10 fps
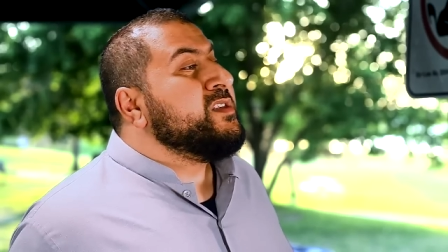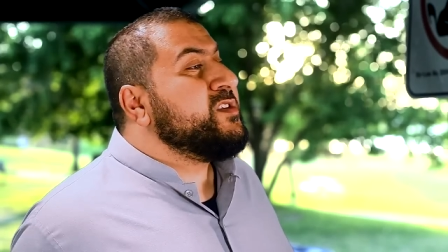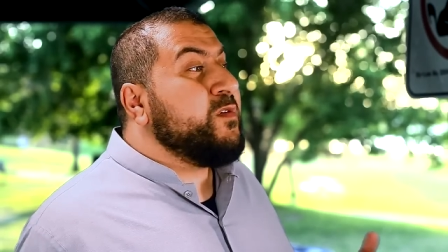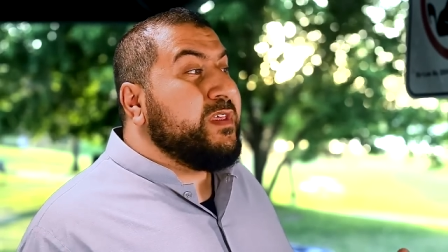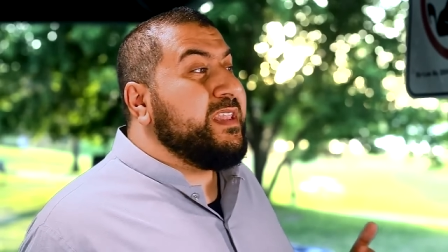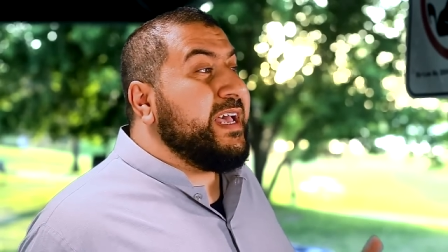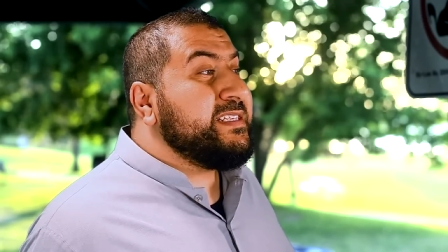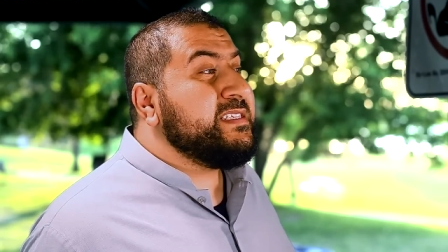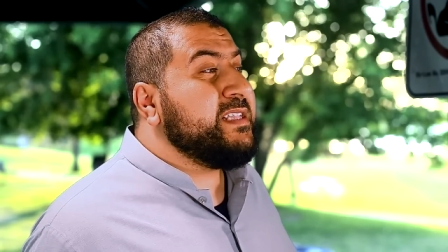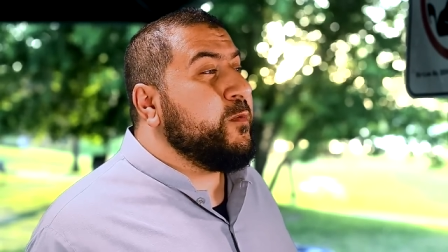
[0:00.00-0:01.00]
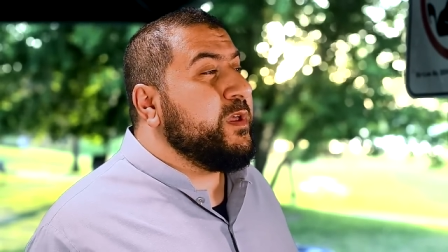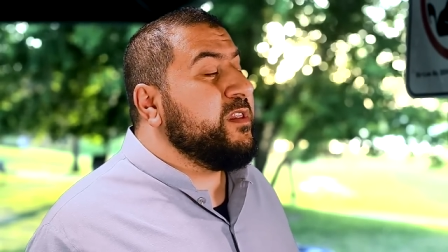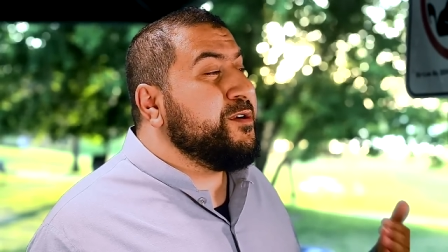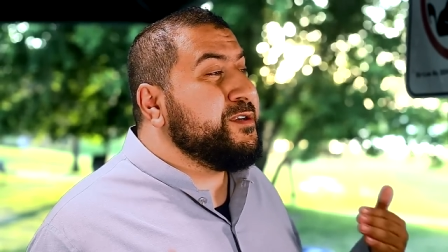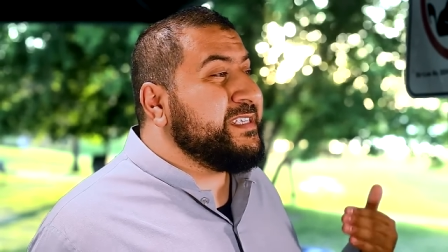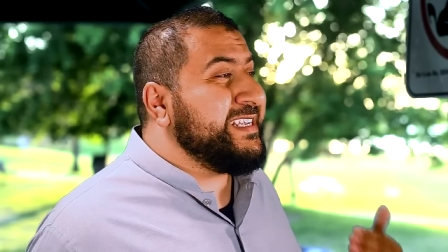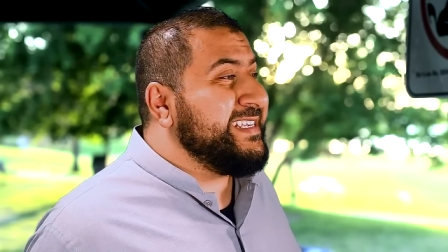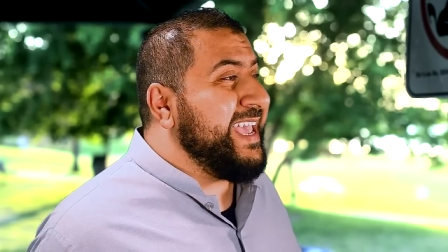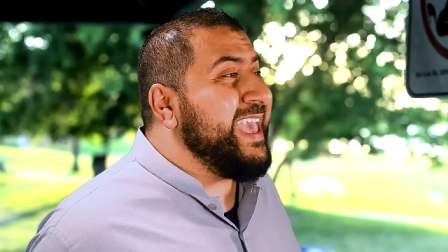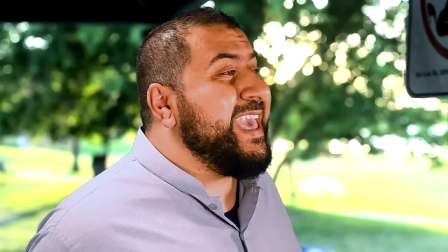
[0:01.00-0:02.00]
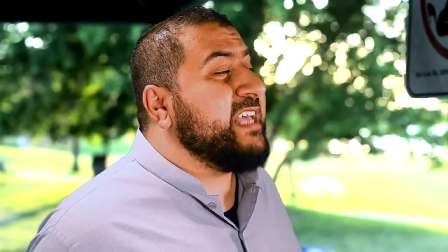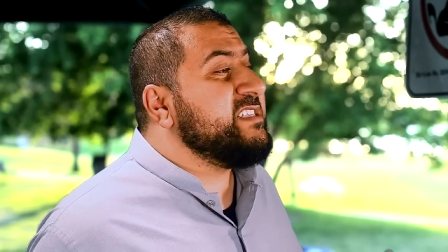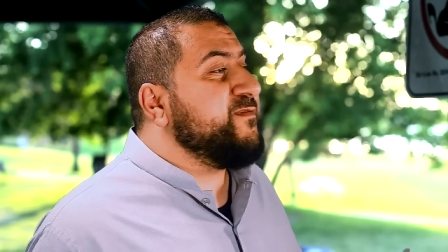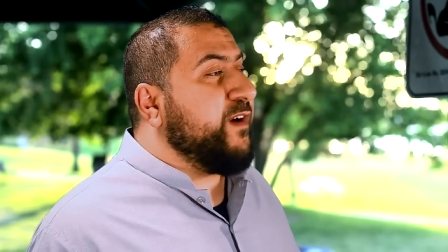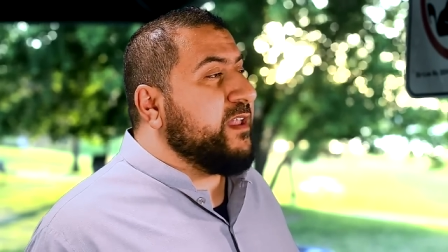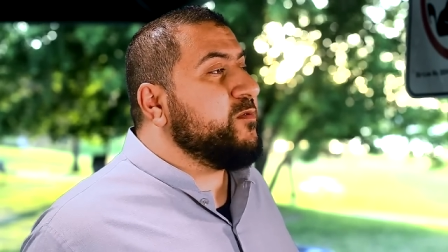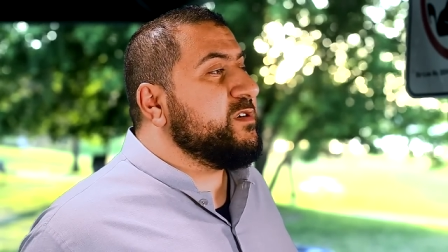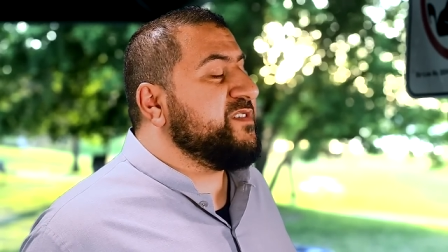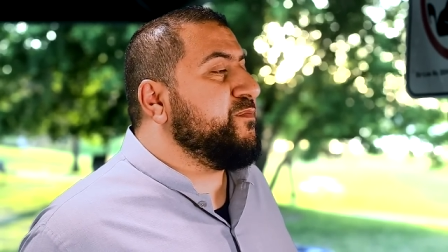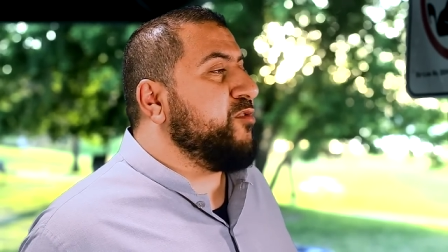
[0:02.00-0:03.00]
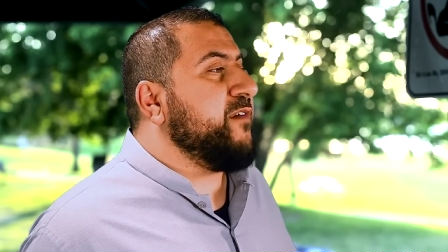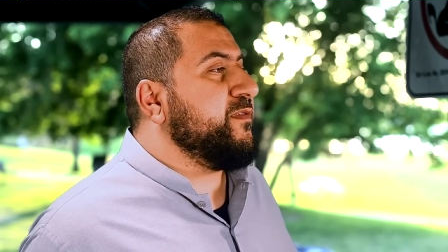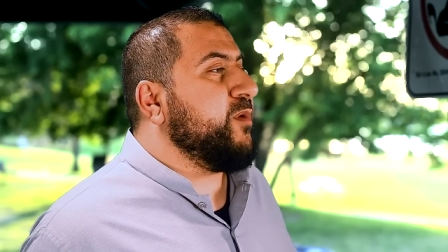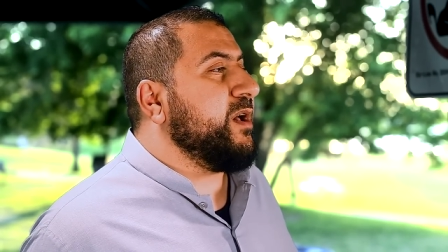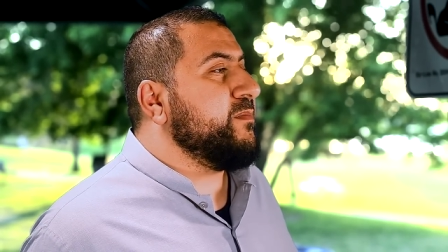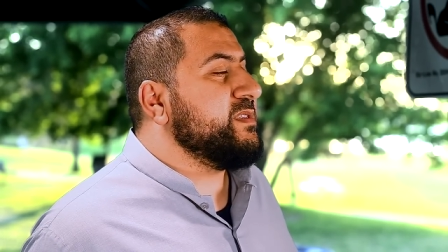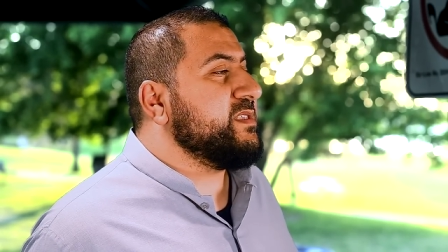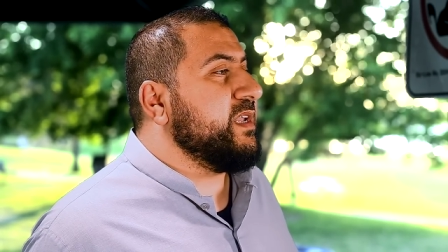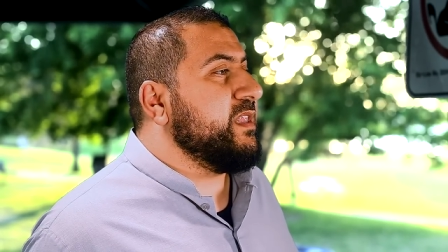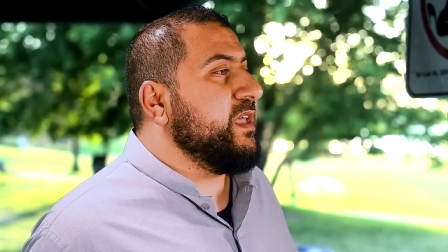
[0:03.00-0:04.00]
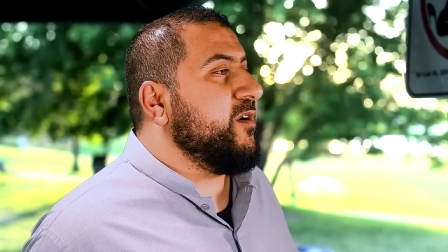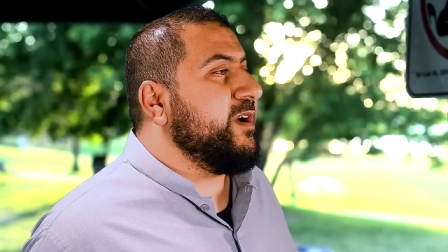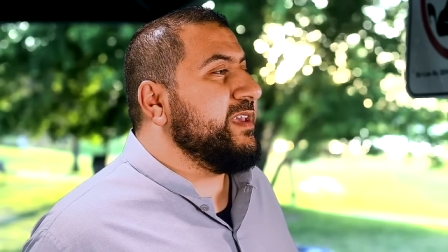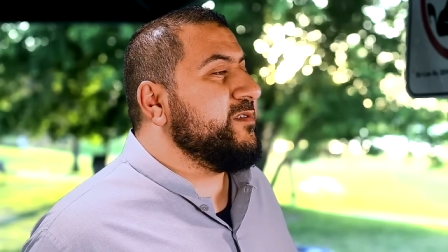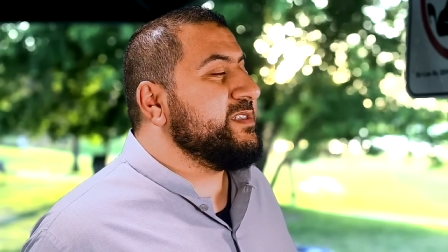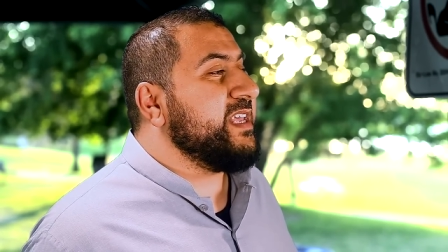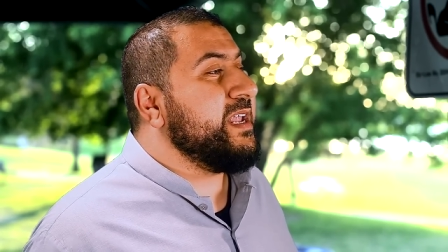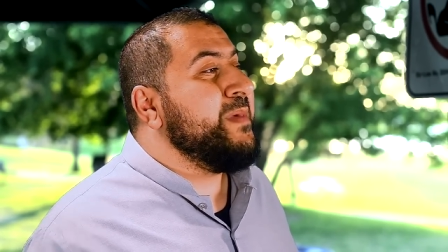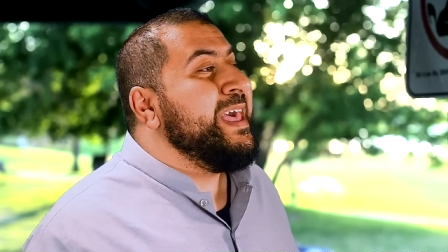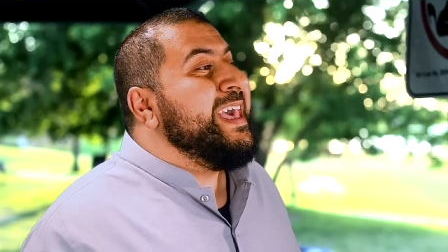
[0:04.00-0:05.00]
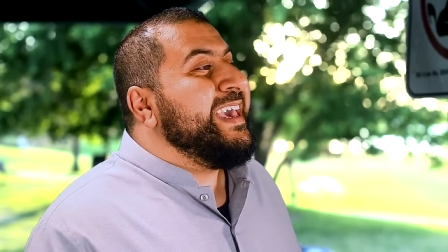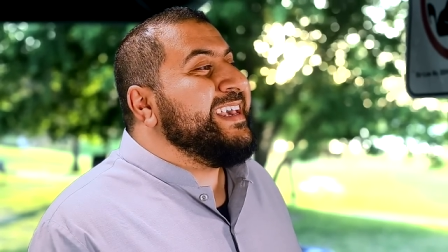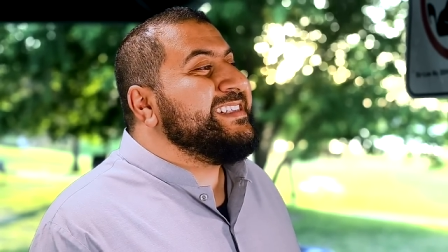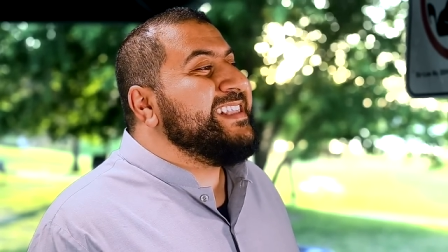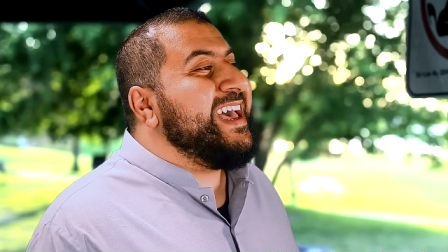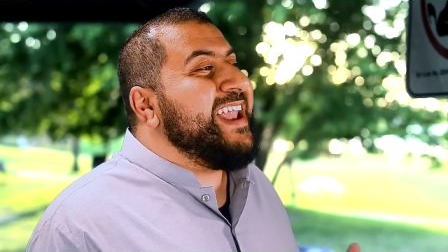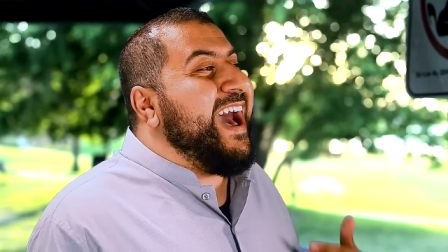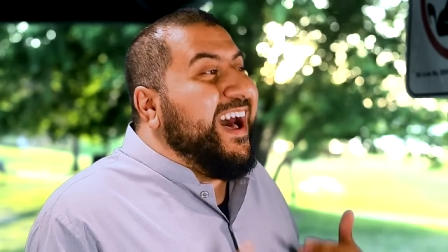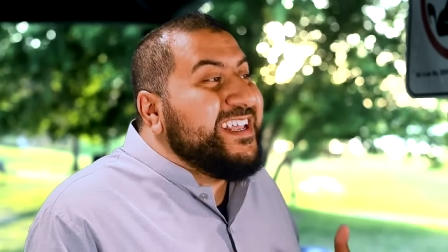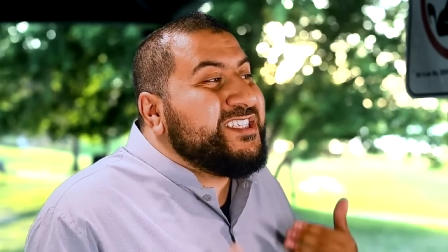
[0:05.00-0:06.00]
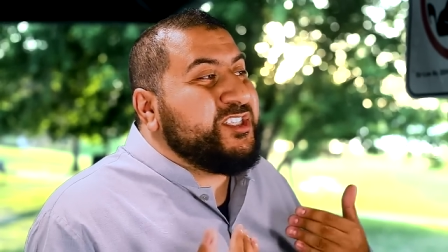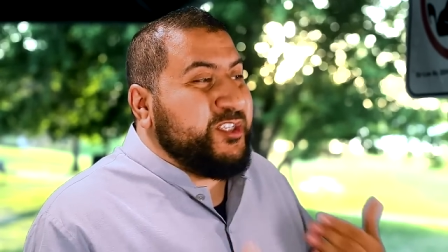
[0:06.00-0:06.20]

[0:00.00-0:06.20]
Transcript: So the lesson that we learn today as followers of Prophet Muhammad sallallahu alaihi wasallam is that us